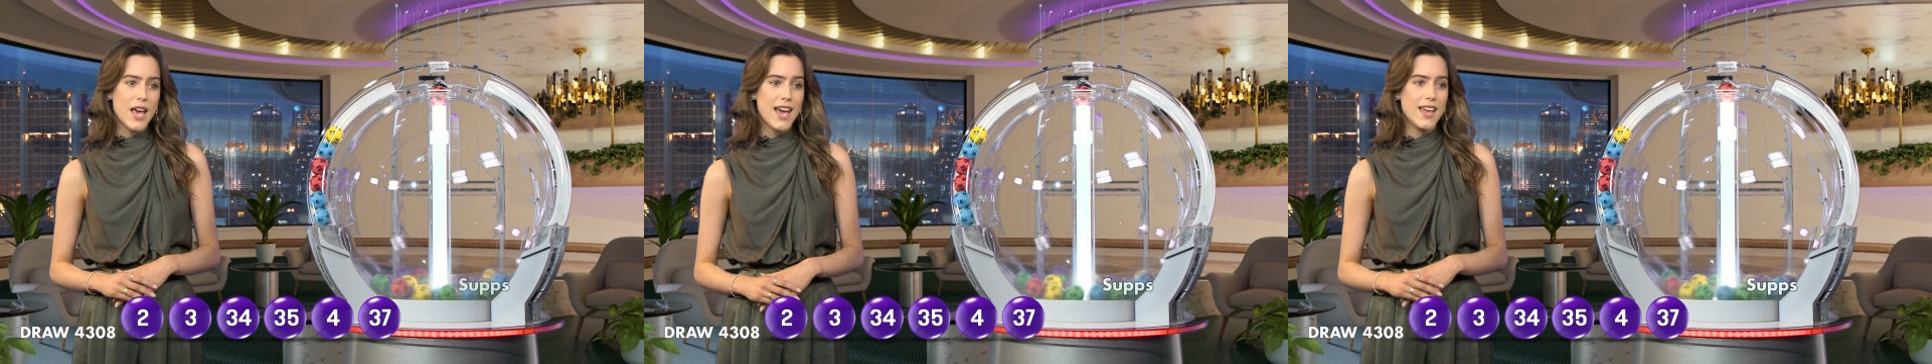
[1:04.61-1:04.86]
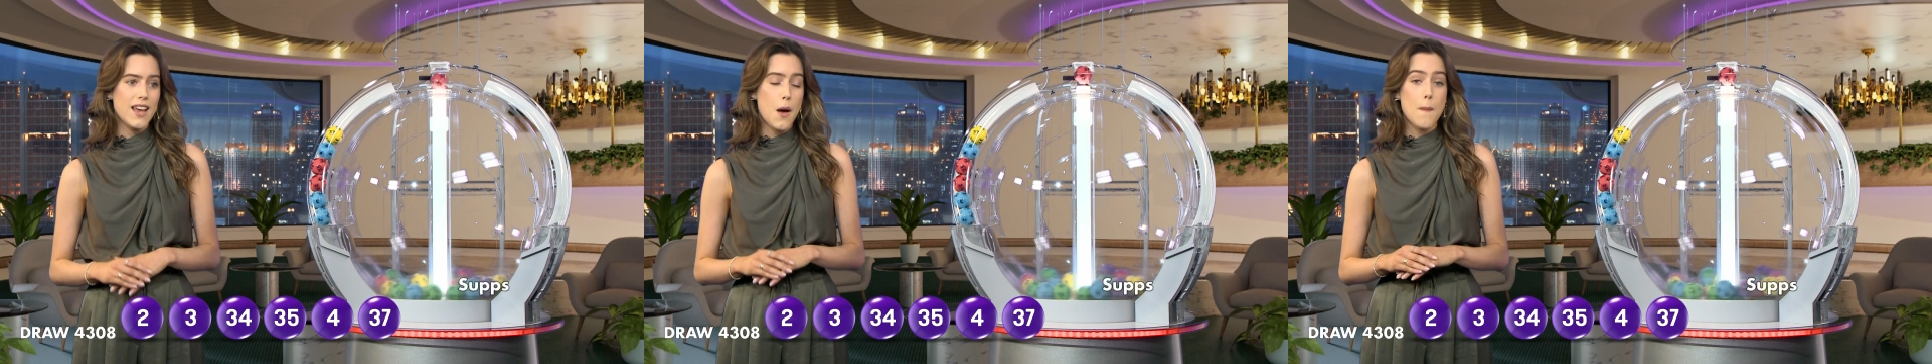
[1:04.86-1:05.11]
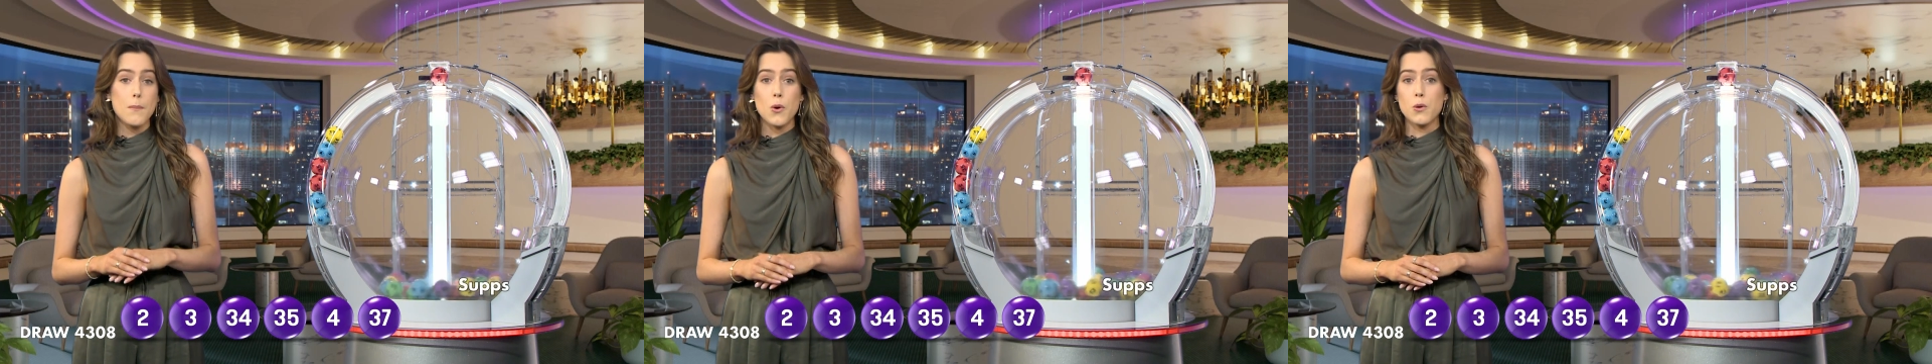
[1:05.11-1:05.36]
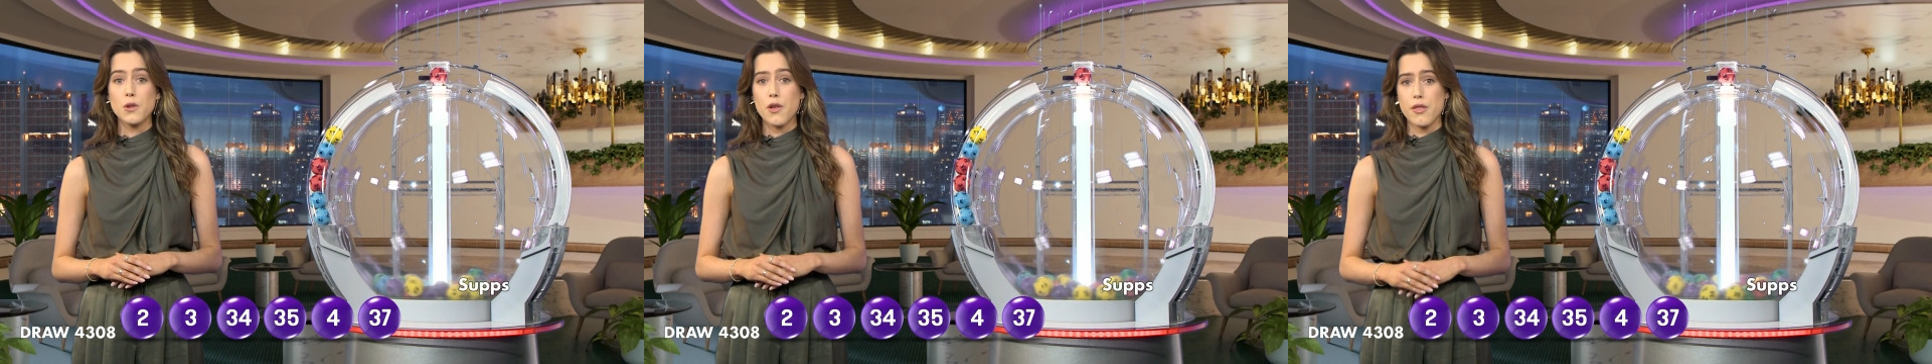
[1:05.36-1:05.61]
and
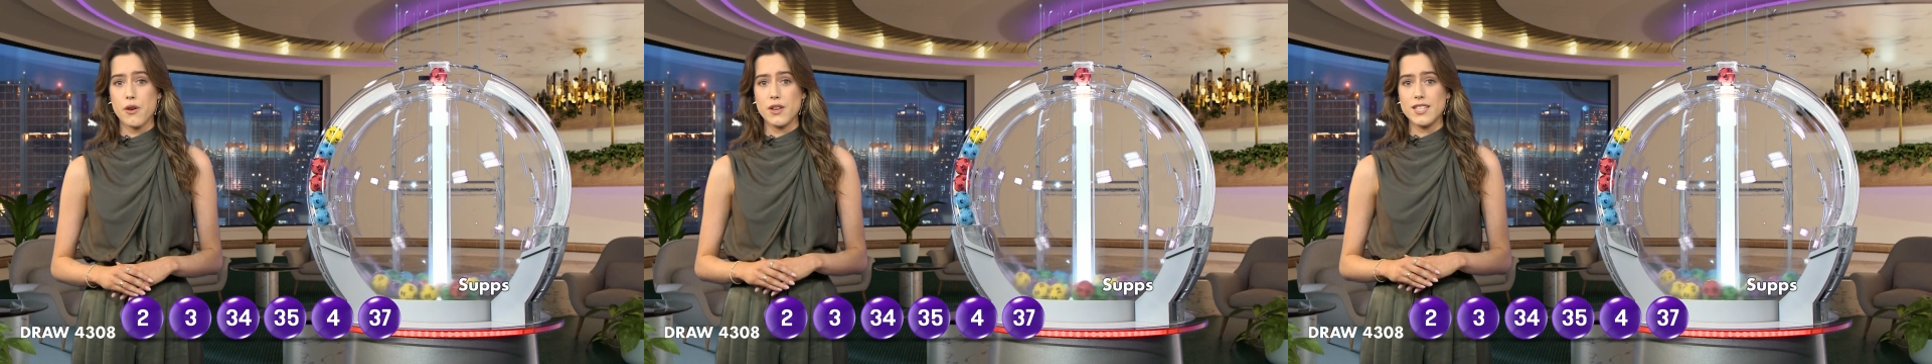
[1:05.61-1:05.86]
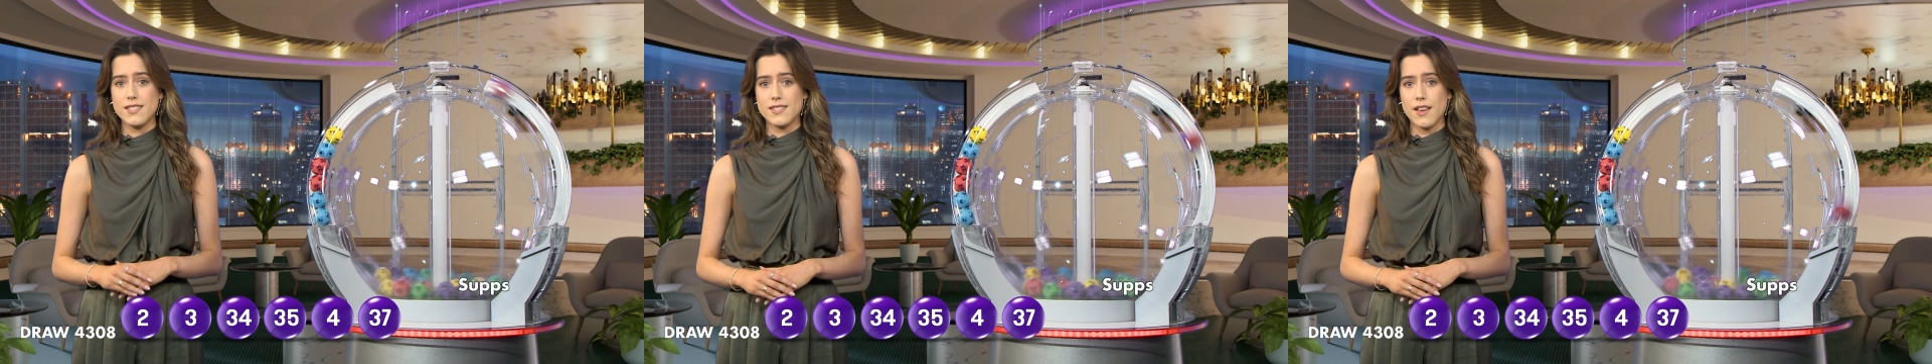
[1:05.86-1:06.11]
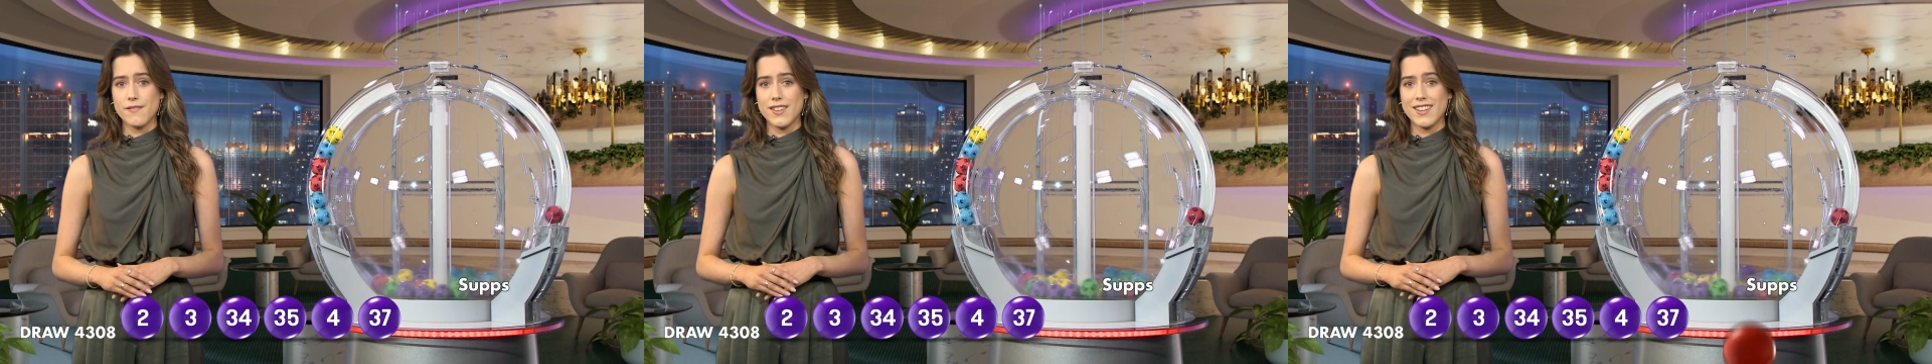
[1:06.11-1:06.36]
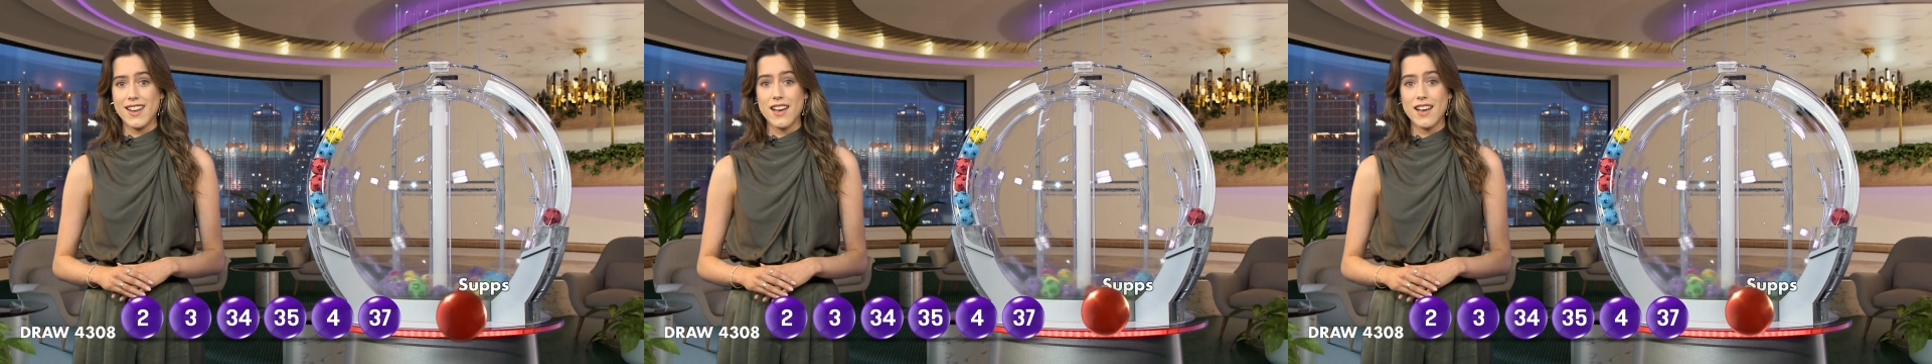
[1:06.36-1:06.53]
ball 37.